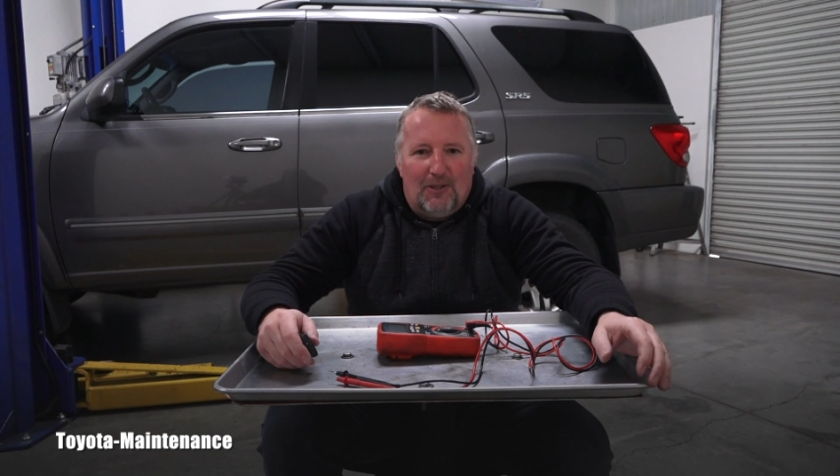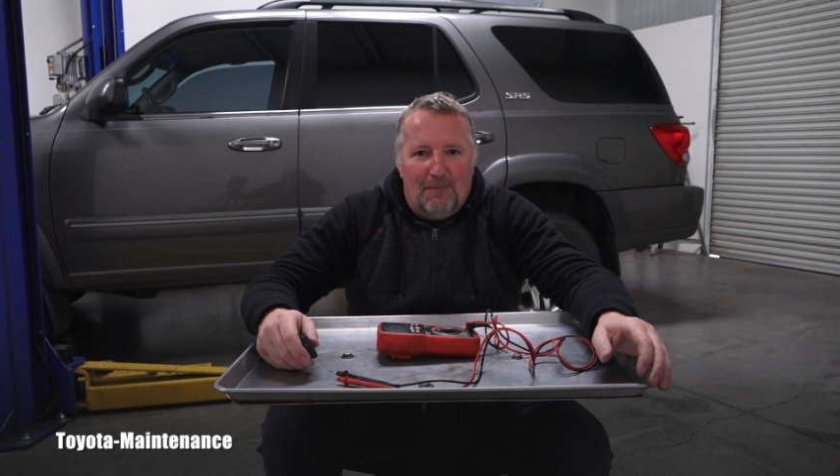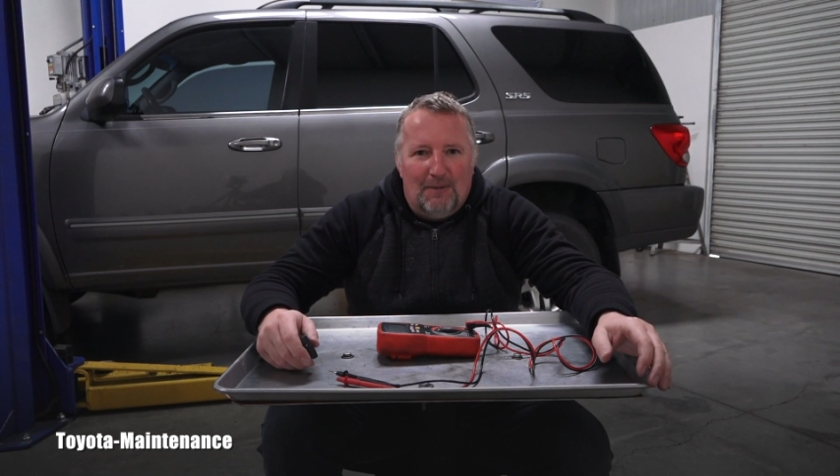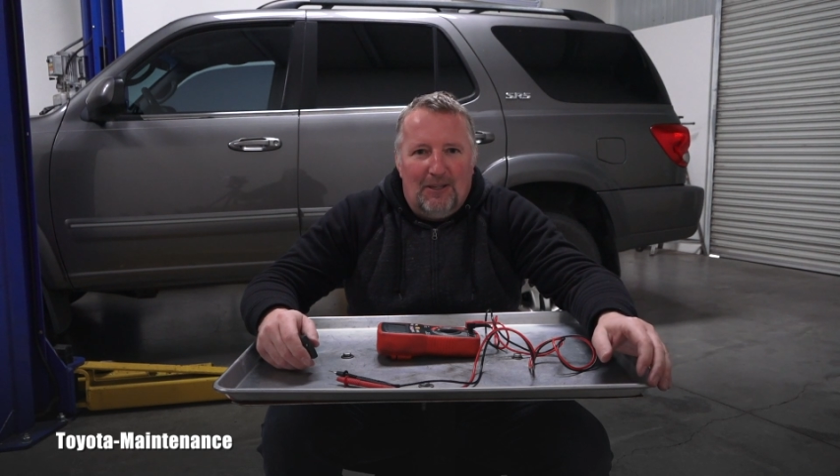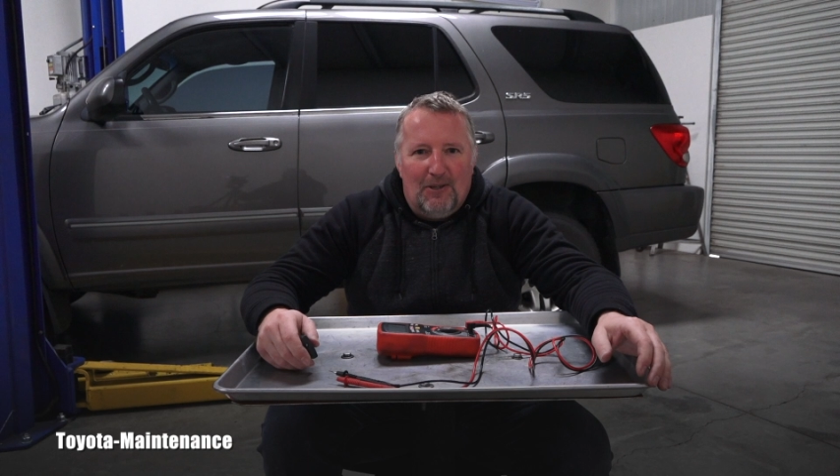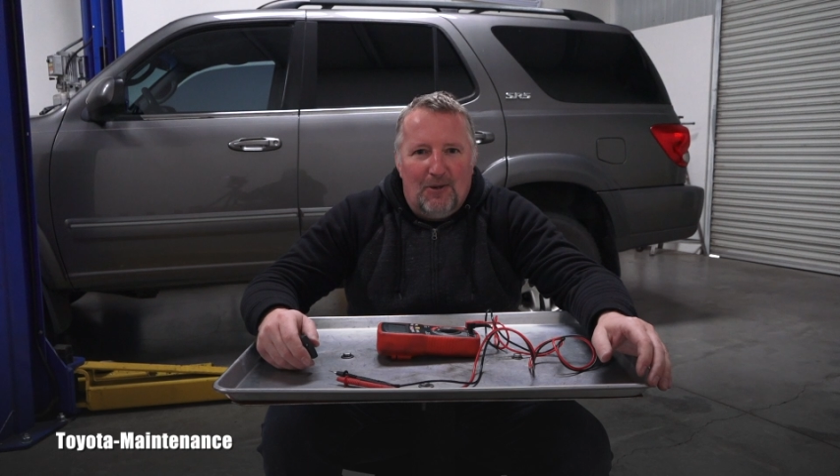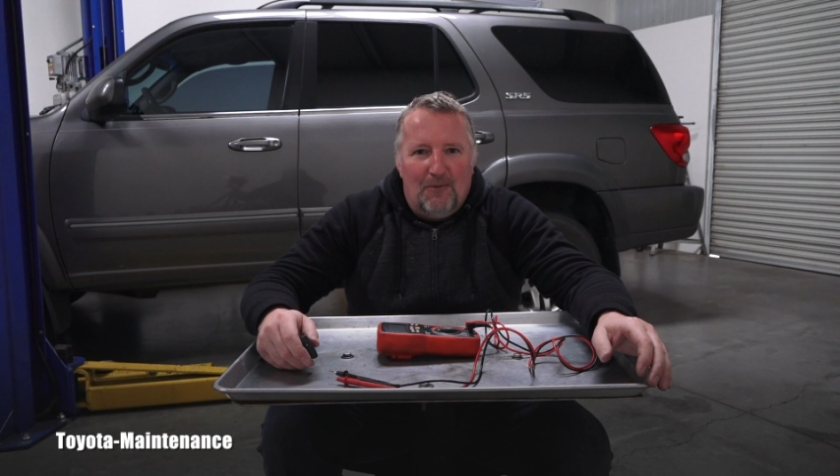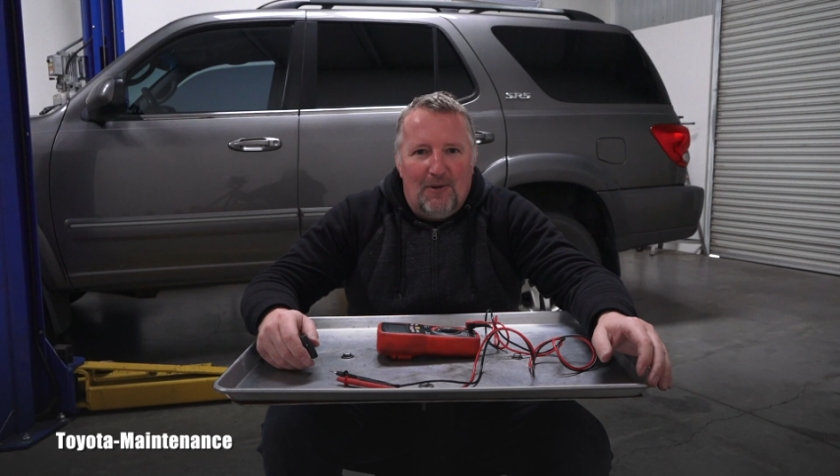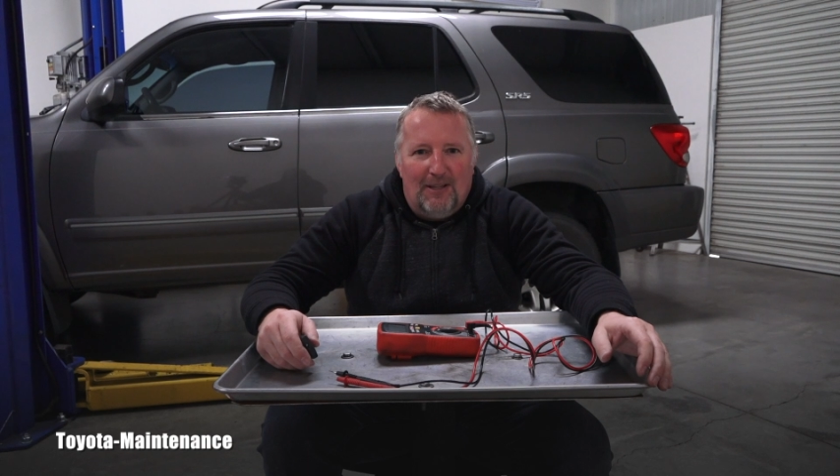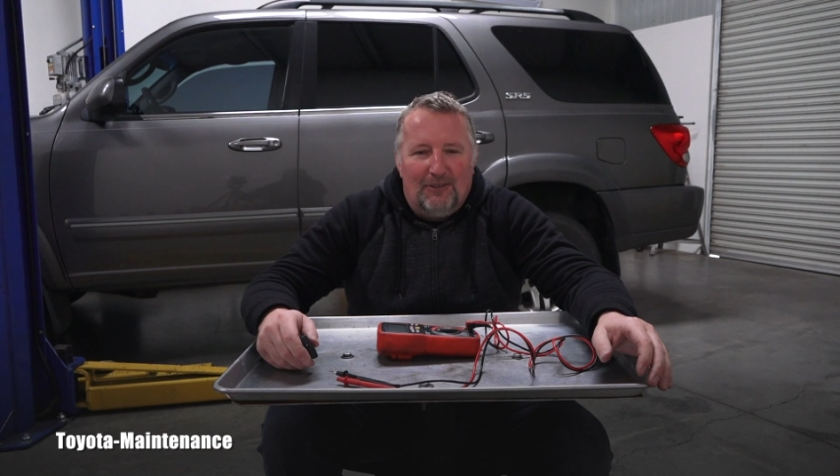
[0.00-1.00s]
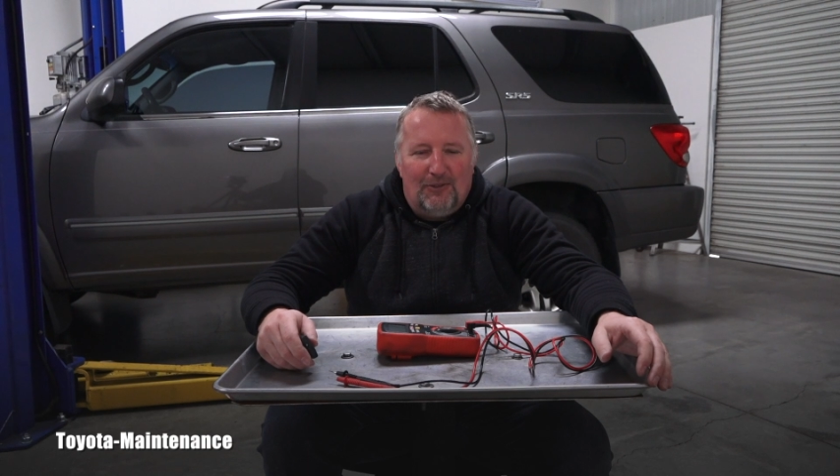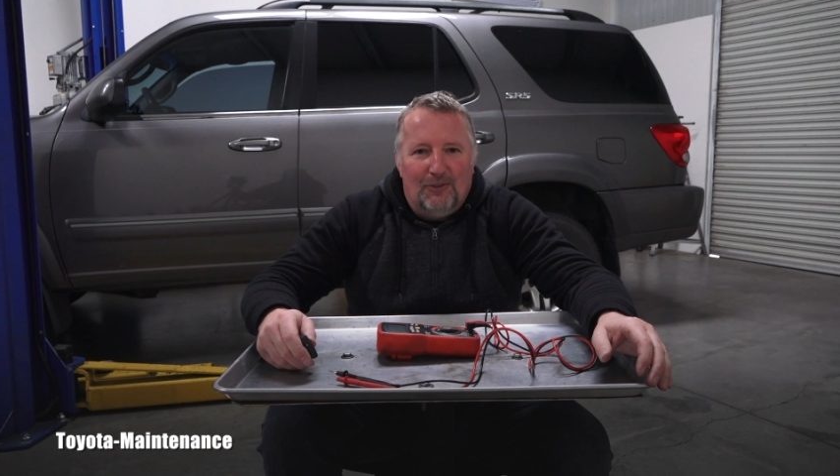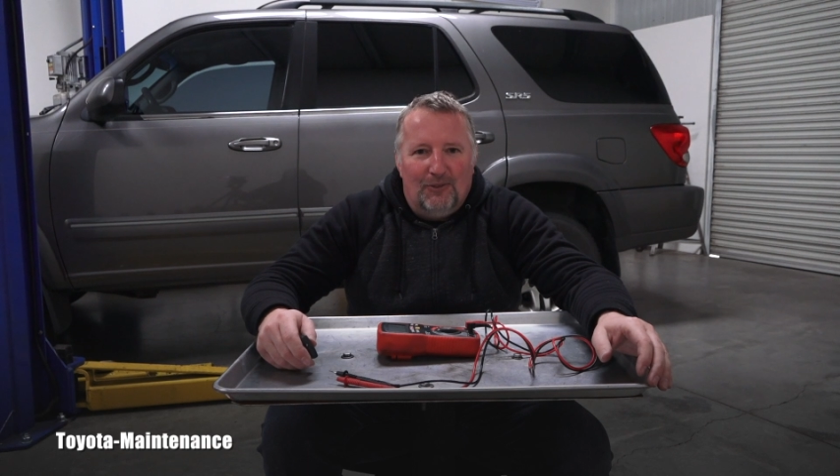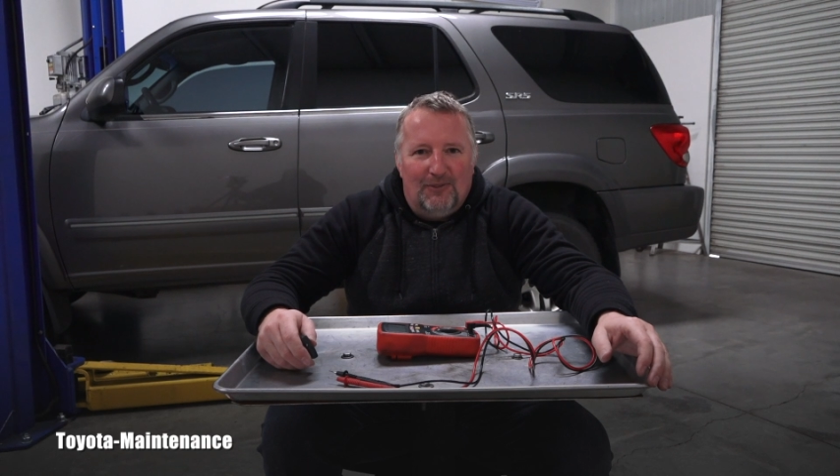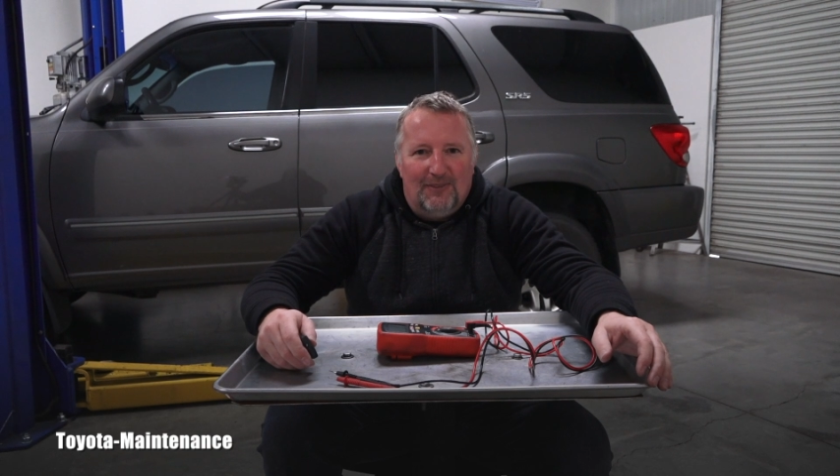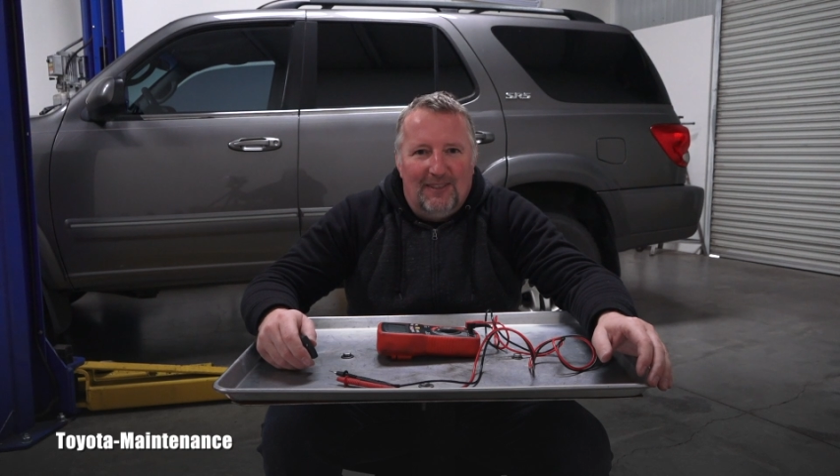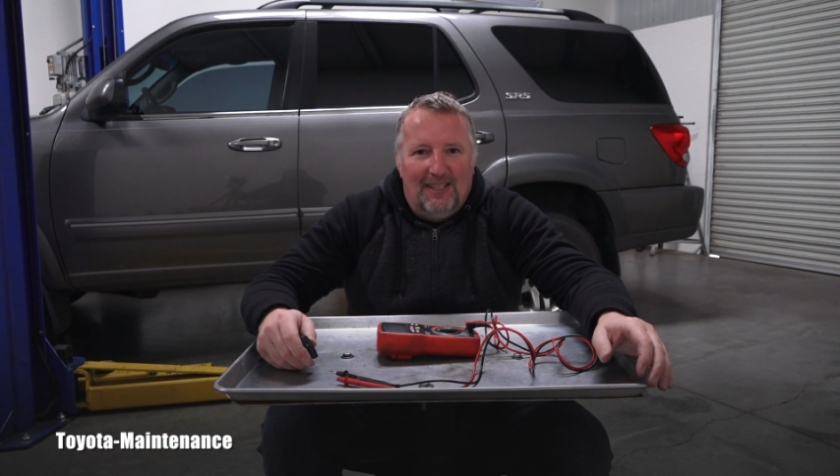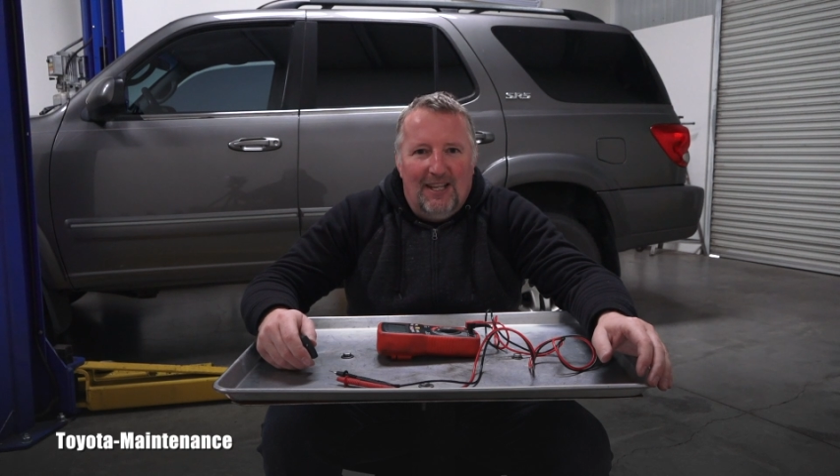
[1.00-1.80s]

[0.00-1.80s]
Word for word: coming your way soon.